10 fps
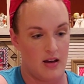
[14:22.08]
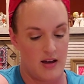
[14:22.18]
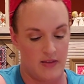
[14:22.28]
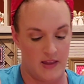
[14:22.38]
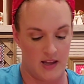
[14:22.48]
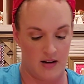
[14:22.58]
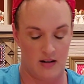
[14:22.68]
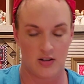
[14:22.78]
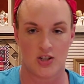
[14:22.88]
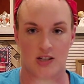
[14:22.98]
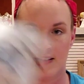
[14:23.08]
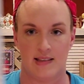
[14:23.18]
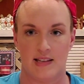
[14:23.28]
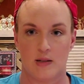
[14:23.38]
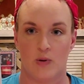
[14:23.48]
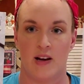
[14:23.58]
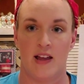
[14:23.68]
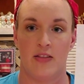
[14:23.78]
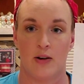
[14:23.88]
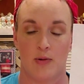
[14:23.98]
And then she did this one,
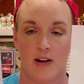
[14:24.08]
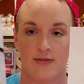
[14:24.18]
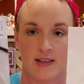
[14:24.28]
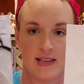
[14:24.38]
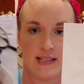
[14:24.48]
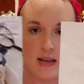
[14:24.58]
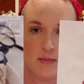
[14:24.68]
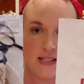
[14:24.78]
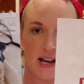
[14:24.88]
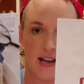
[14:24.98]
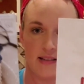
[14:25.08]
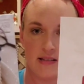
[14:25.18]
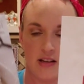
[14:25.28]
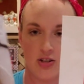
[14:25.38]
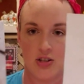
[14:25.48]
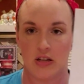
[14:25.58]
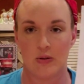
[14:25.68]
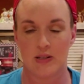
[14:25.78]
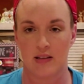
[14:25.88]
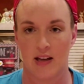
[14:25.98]
and they're roughly the same size, and she
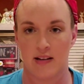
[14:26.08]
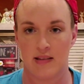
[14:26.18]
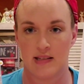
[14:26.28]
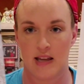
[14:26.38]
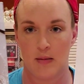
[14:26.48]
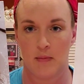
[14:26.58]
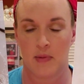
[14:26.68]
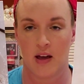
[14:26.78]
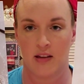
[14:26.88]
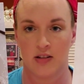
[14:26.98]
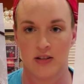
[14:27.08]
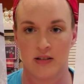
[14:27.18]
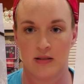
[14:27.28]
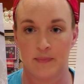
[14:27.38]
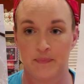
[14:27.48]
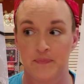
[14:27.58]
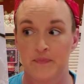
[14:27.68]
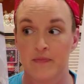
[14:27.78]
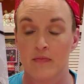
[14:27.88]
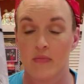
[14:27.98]
used a lot of the same colors,
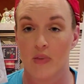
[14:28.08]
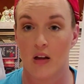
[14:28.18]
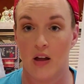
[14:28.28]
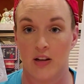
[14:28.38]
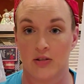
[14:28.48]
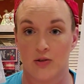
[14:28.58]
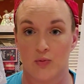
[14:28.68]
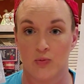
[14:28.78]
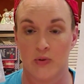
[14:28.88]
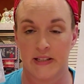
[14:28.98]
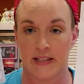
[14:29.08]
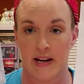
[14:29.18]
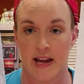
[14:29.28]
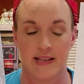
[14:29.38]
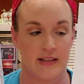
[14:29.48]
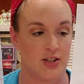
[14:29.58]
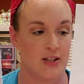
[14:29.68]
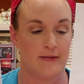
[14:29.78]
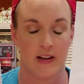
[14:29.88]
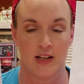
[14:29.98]
and it looked really nice. And
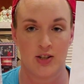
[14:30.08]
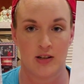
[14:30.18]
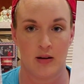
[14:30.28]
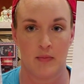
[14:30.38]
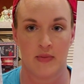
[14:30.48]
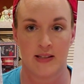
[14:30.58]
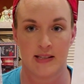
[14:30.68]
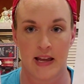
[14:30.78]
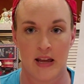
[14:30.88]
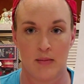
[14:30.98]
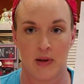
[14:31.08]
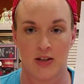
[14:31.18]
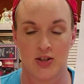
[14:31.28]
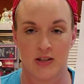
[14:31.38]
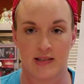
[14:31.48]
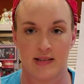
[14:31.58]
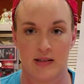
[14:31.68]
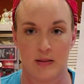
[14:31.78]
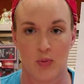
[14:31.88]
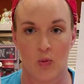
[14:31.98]
she finished them the same in
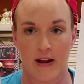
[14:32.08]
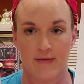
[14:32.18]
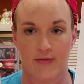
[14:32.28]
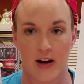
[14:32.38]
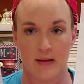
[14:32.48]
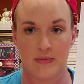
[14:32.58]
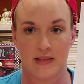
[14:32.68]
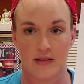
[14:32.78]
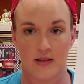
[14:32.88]
just simple white frames.